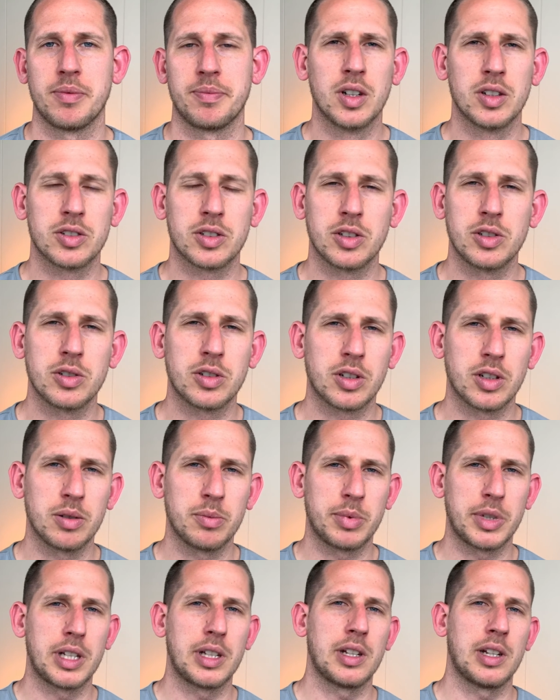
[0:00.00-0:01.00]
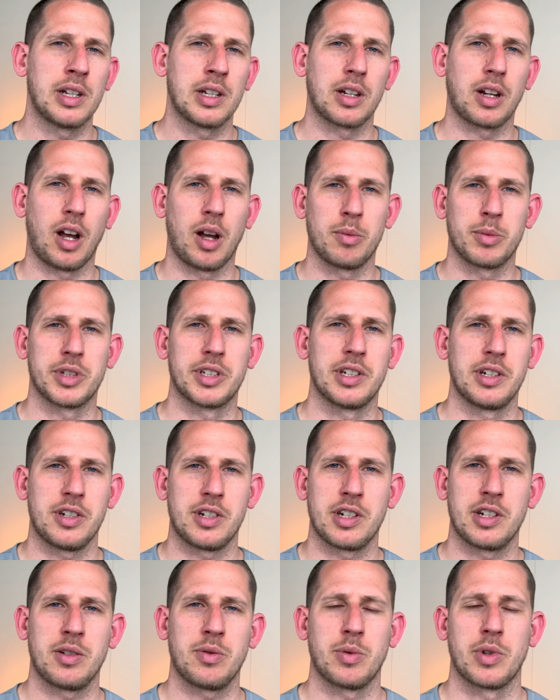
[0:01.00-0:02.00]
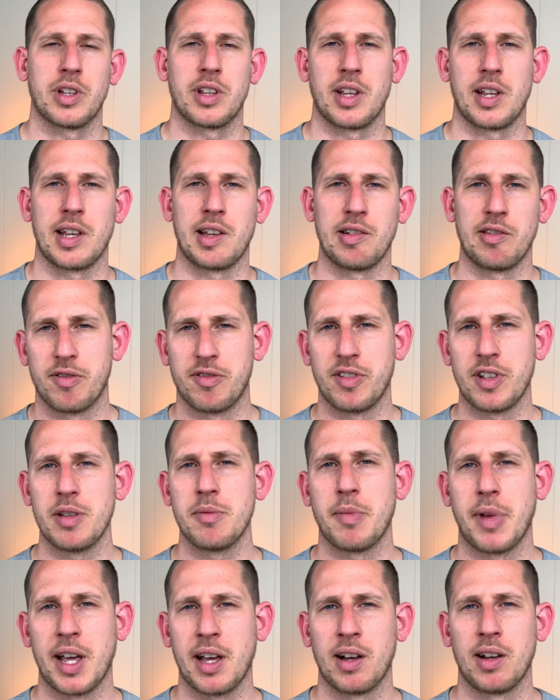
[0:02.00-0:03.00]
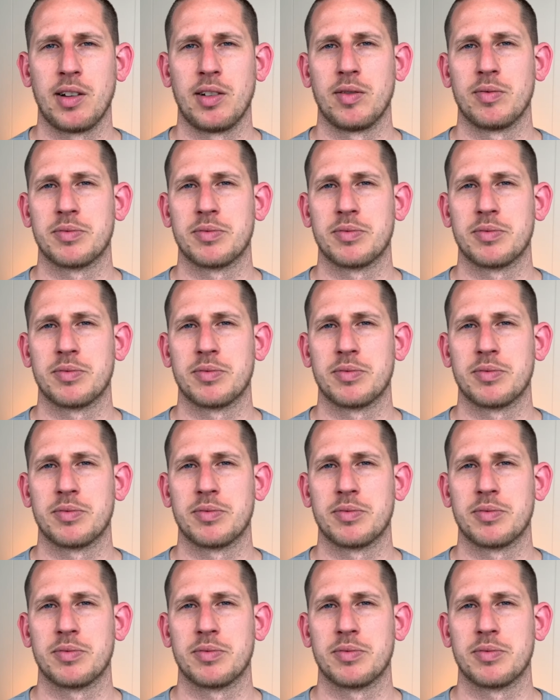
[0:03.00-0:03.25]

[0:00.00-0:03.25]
So you could be in competition with a female